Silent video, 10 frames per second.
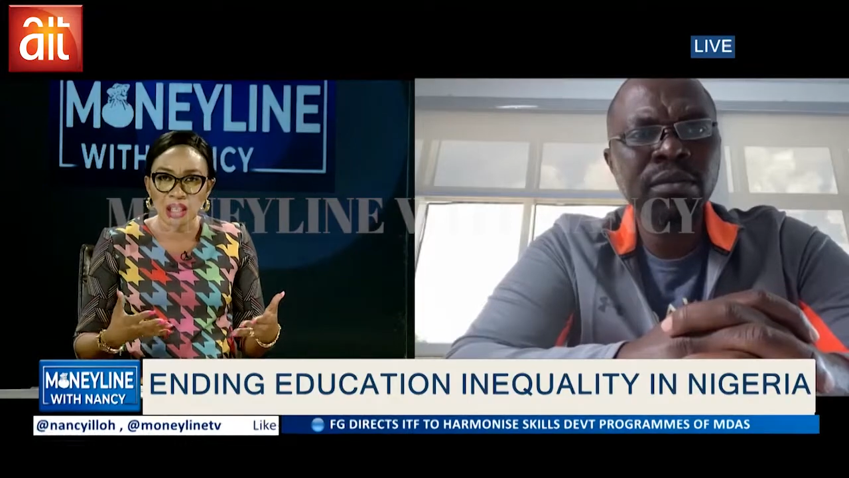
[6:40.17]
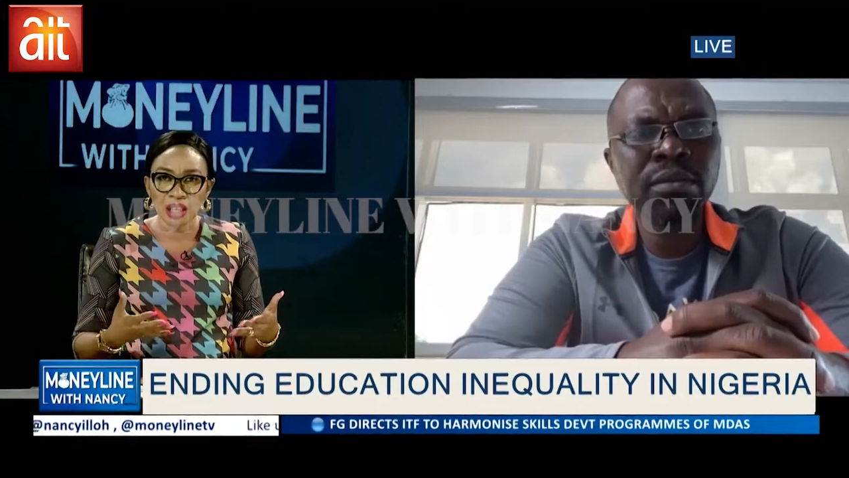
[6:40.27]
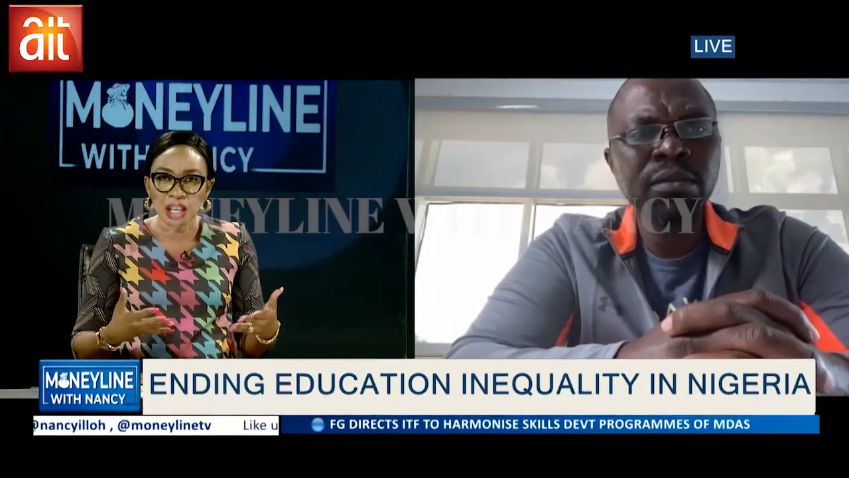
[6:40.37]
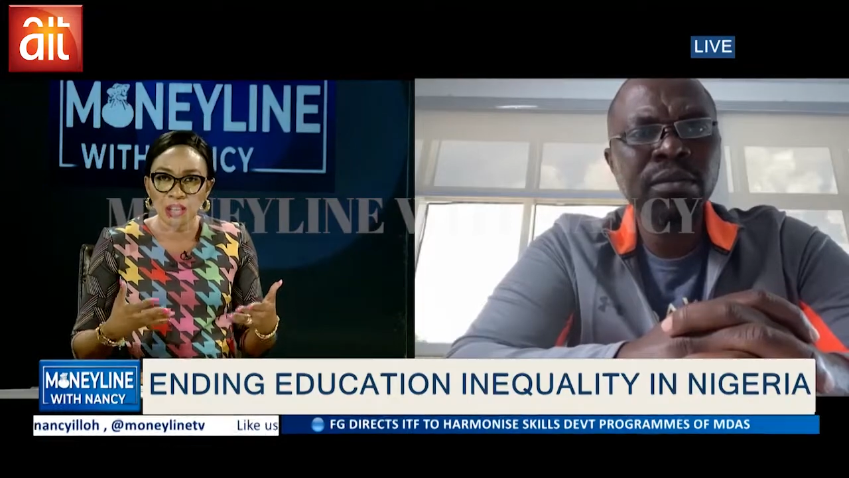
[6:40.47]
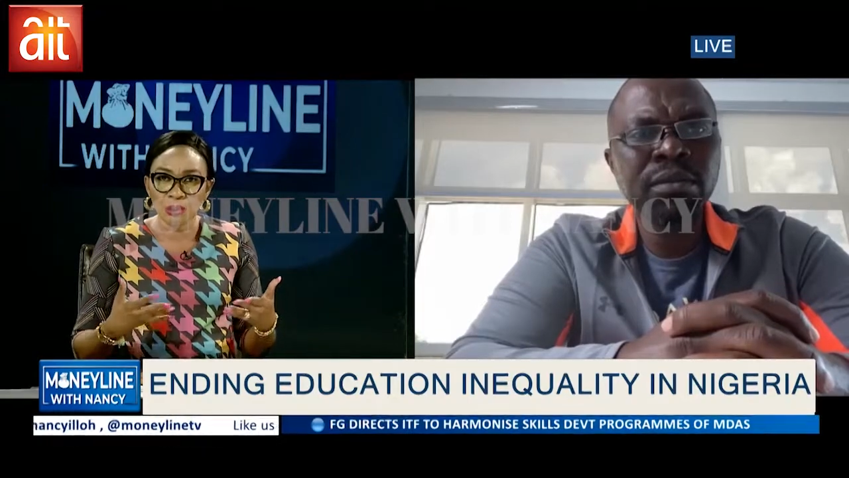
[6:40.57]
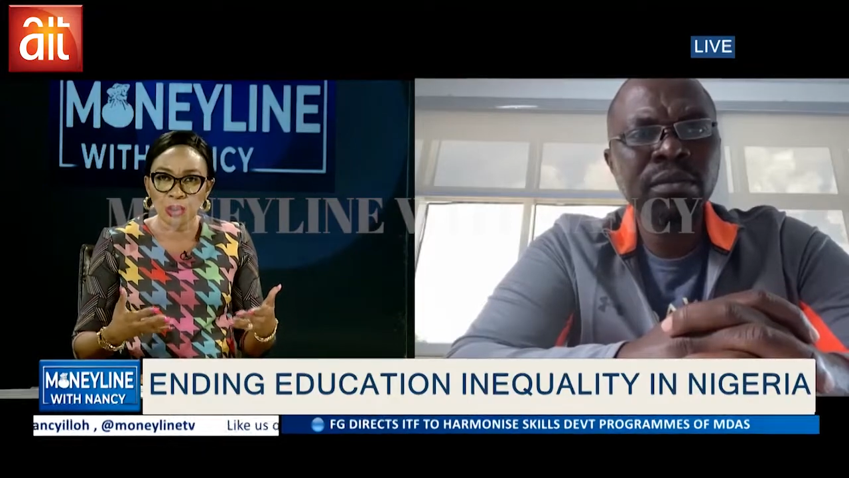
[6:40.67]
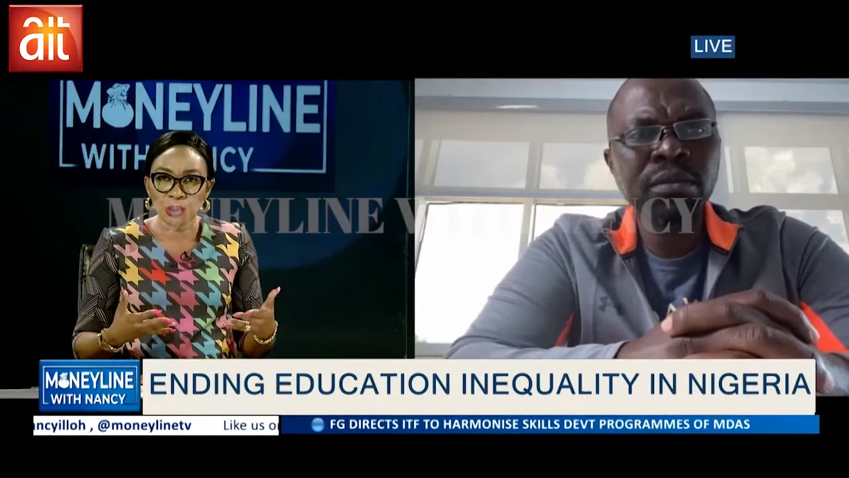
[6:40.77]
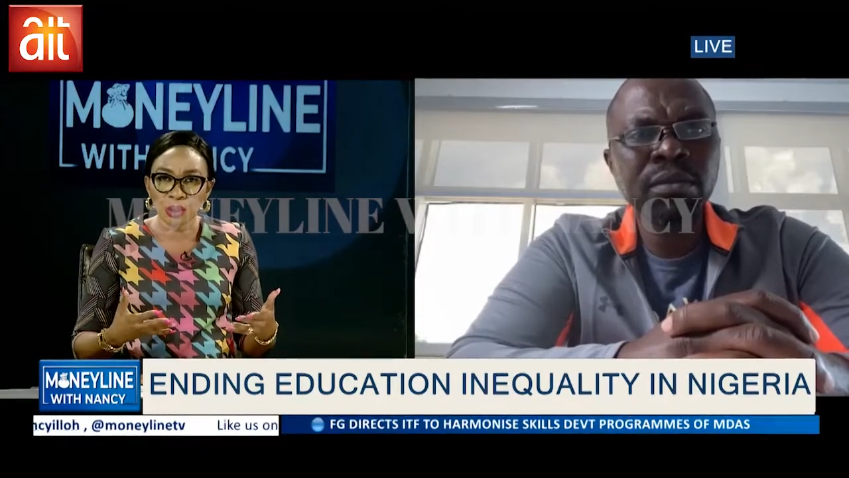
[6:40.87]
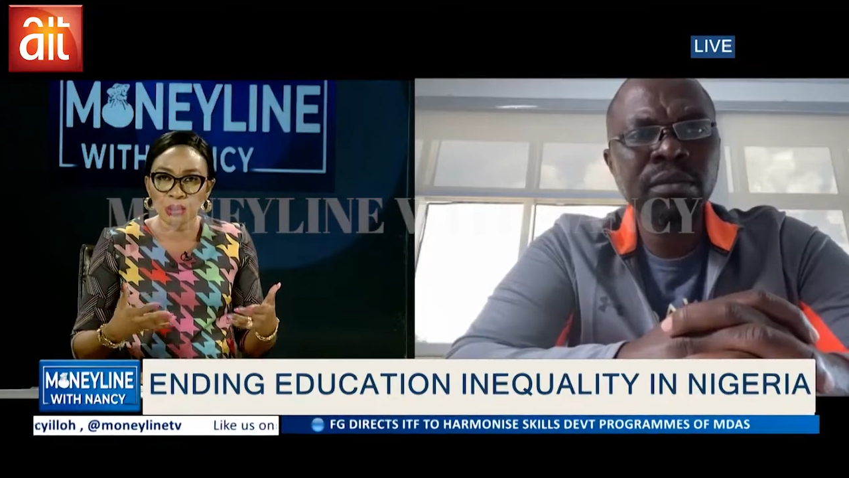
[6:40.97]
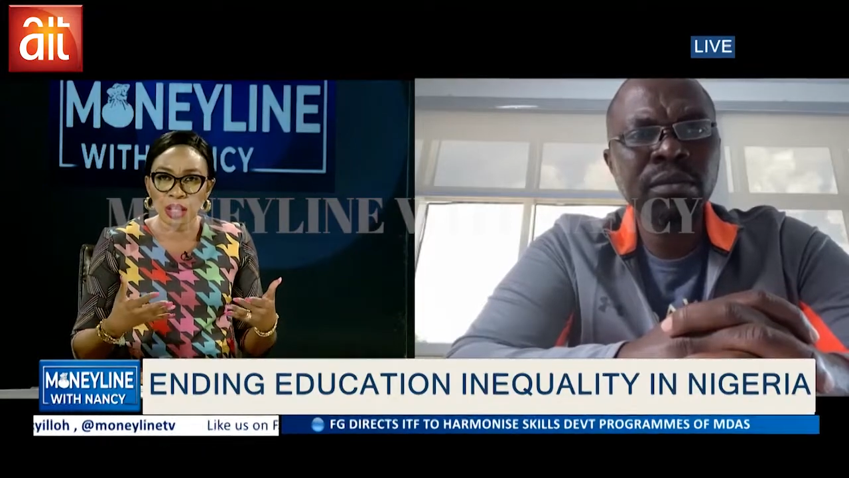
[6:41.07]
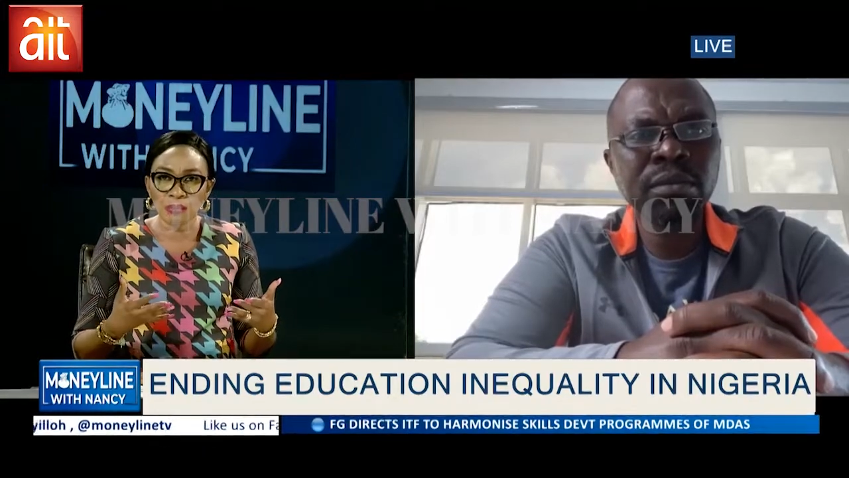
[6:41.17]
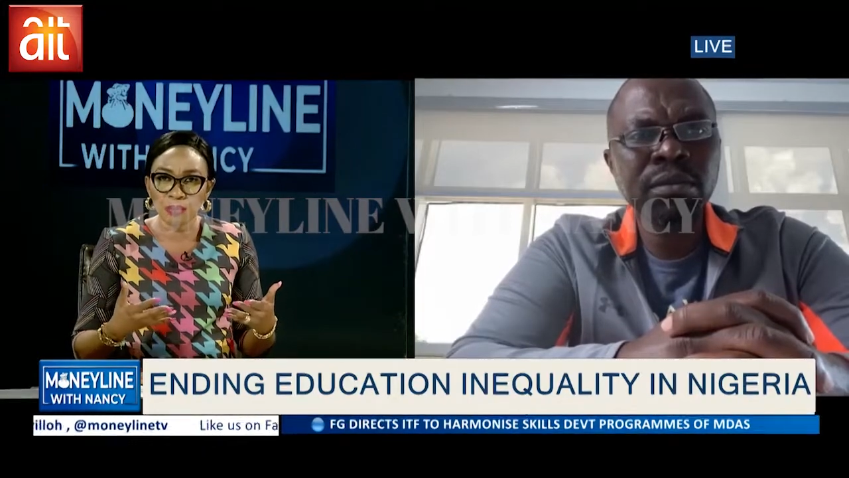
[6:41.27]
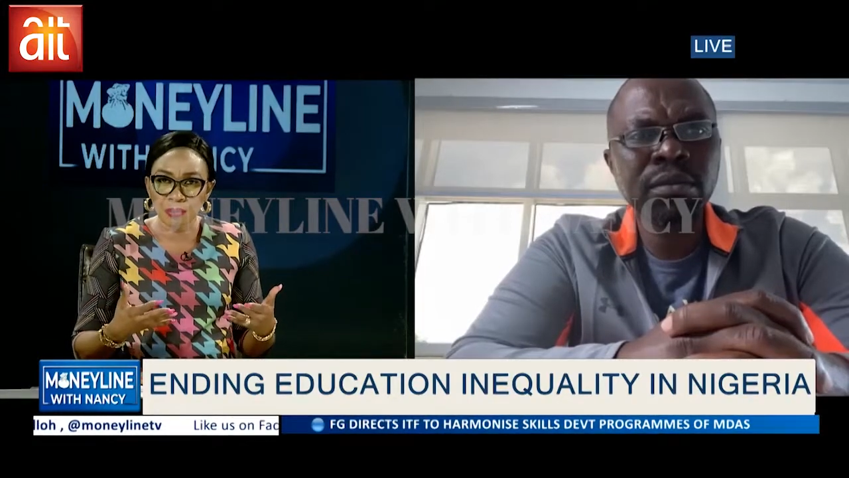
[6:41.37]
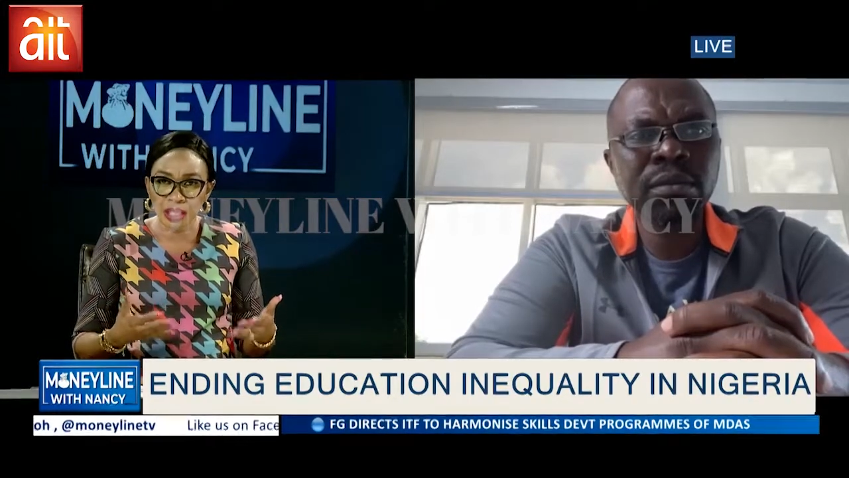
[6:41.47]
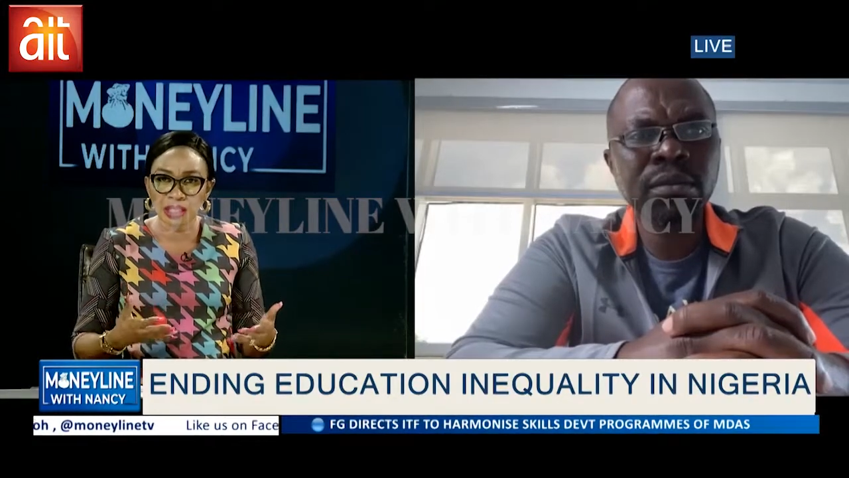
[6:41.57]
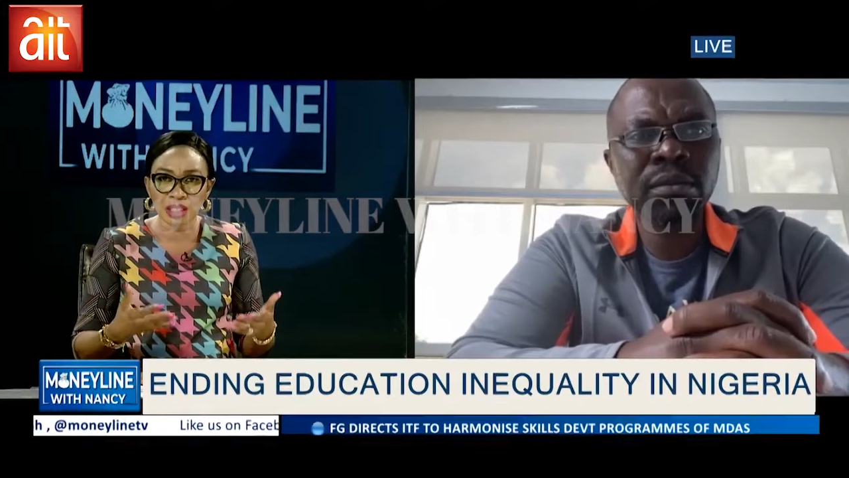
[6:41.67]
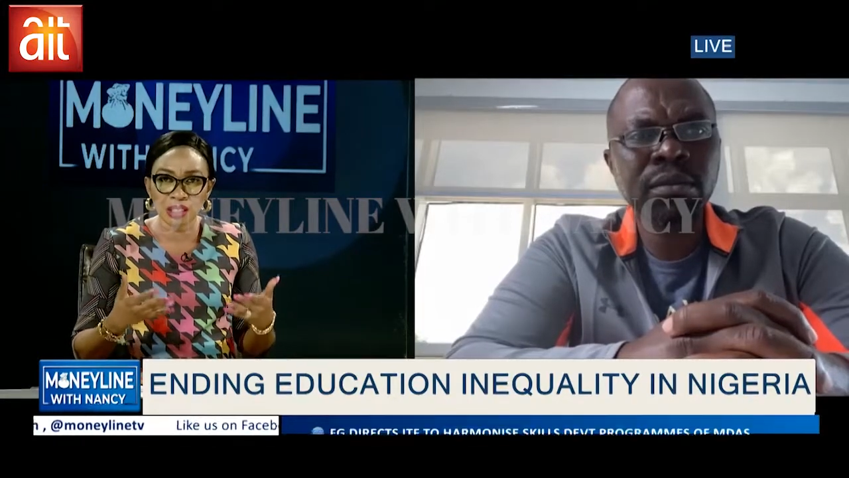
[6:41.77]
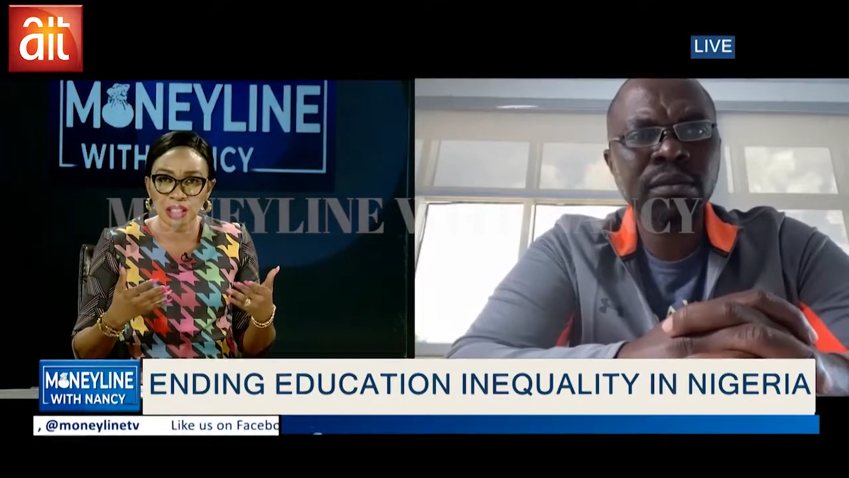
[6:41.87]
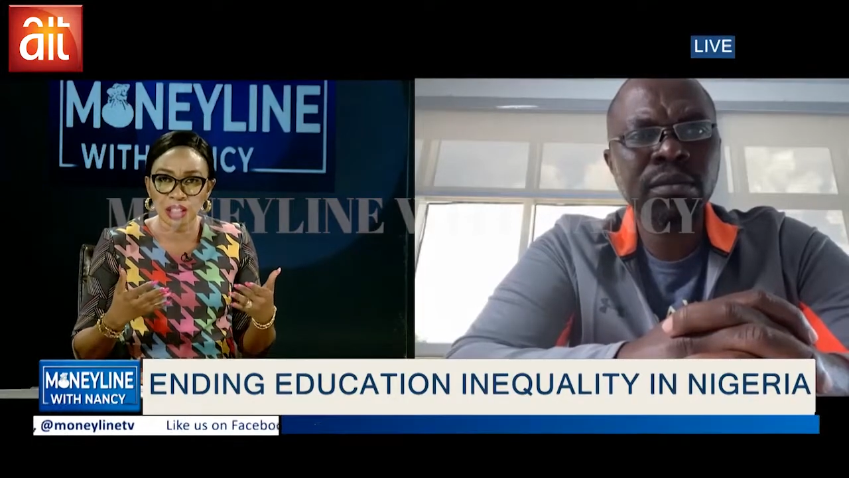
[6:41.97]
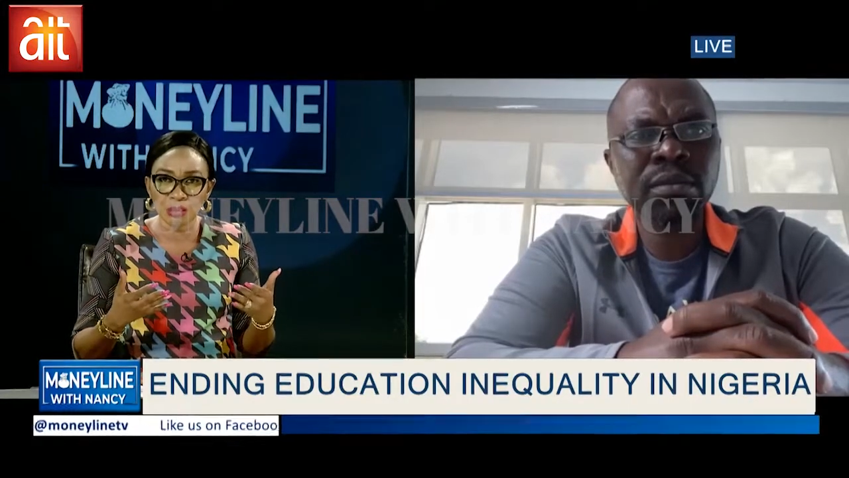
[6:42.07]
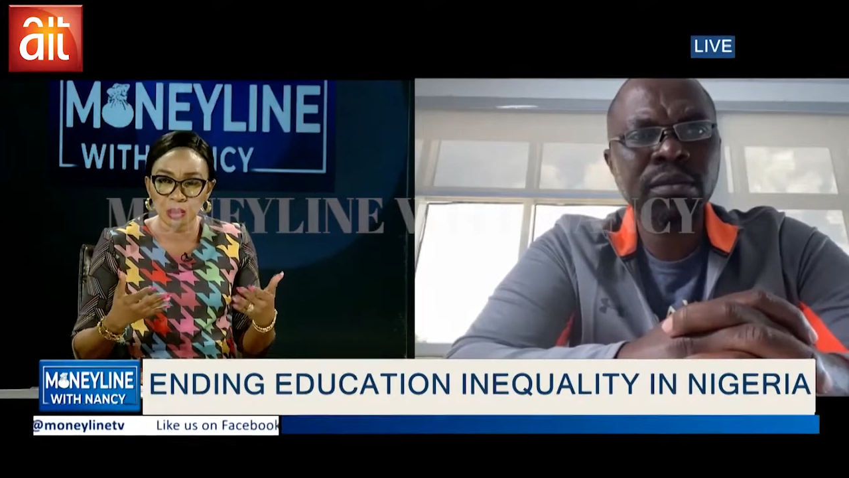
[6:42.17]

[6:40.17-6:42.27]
A rural, a person in the